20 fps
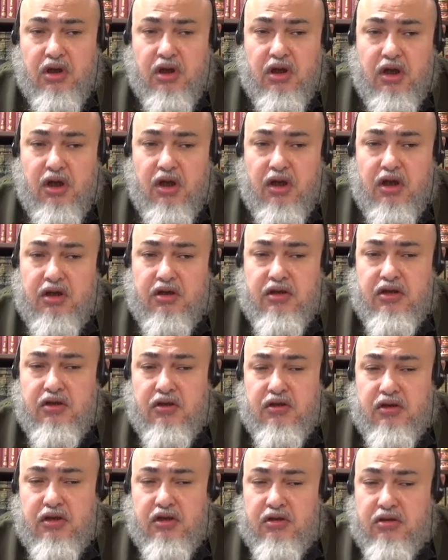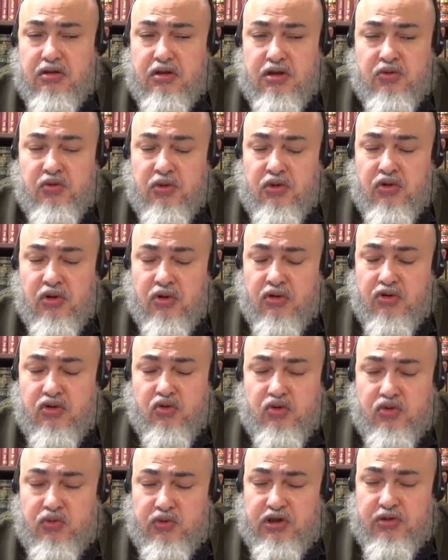And
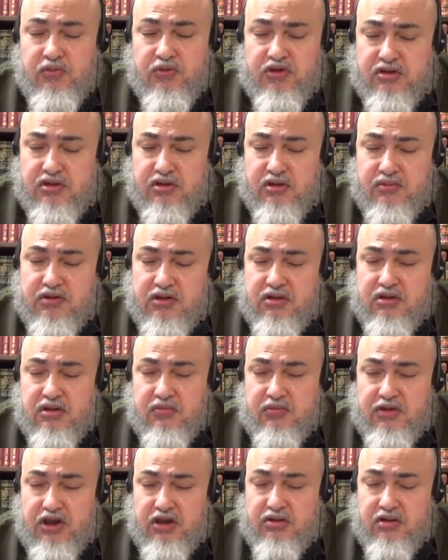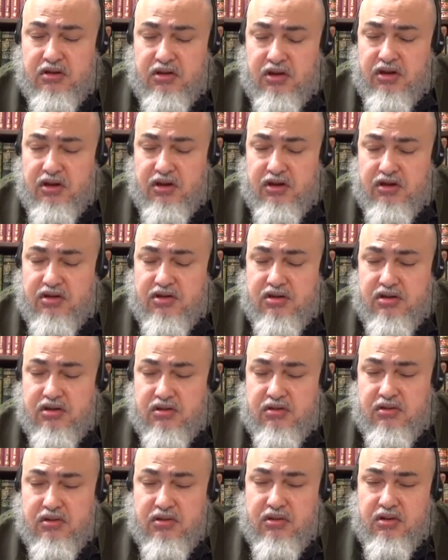although we Muslims in the modern
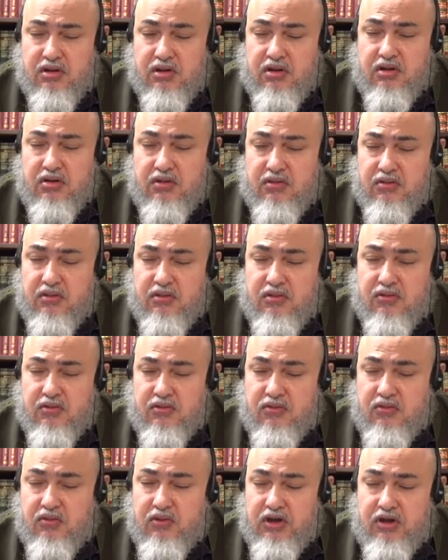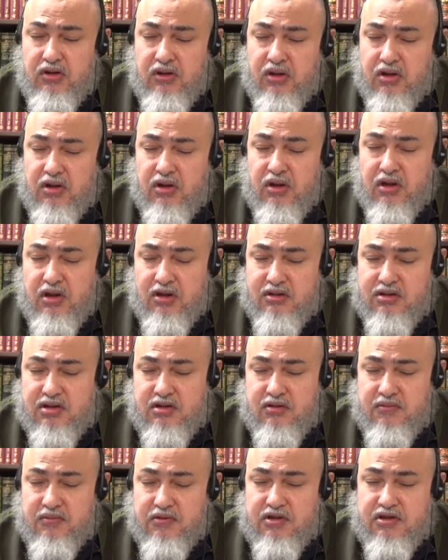age, we are
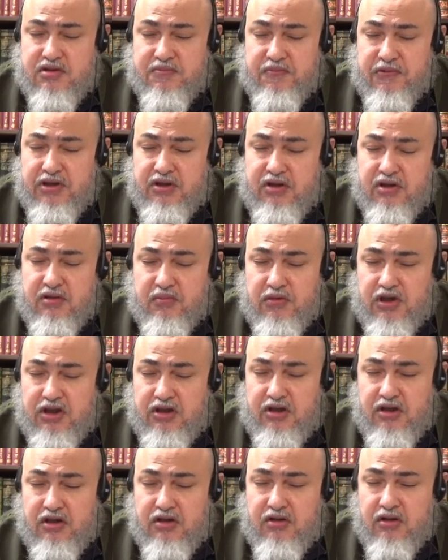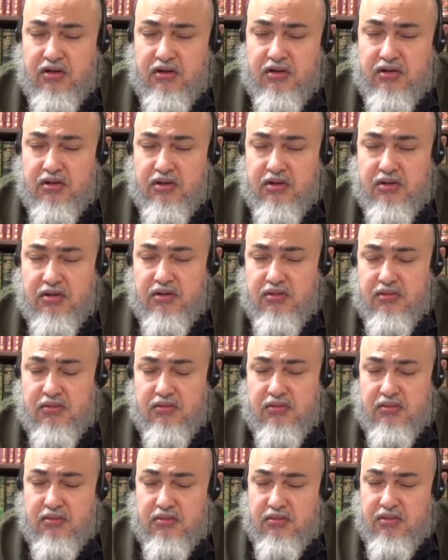accustomed to spending money on
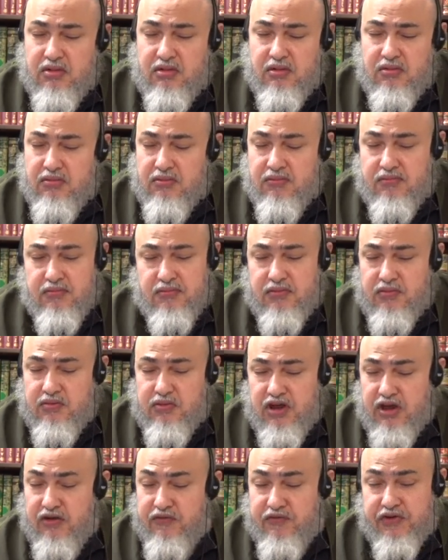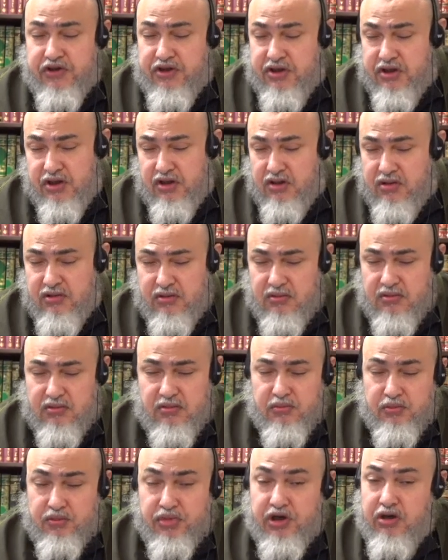everything
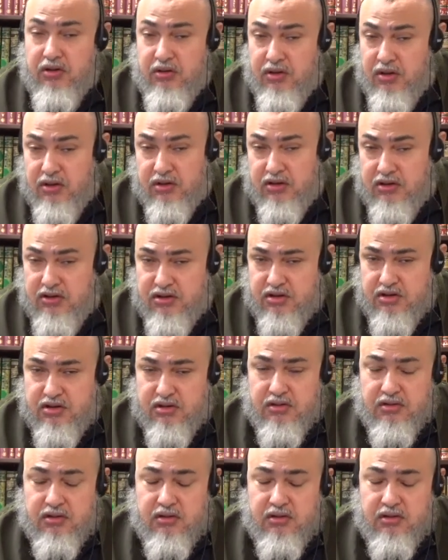but knowledge.